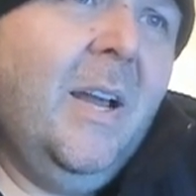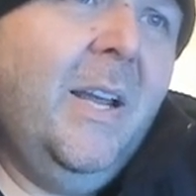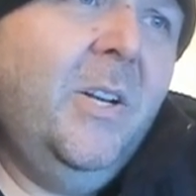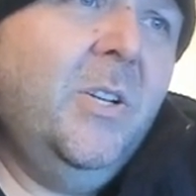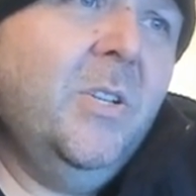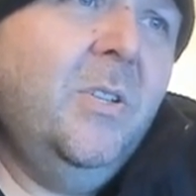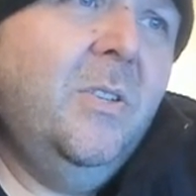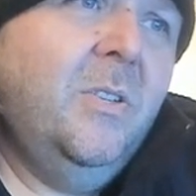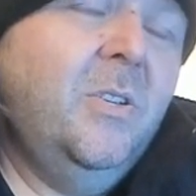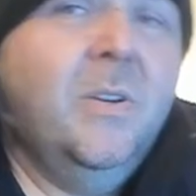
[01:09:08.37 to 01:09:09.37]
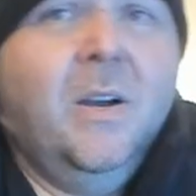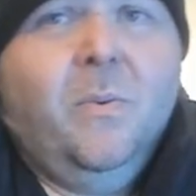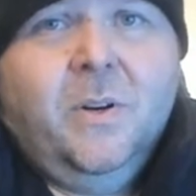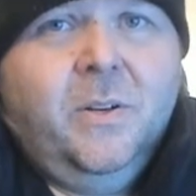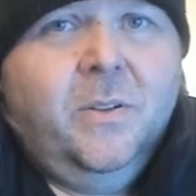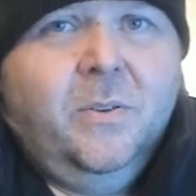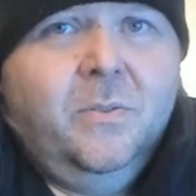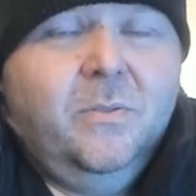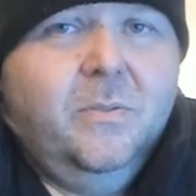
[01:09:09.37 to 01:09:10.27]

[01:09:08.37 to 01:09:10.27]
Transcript: I just do not want to do,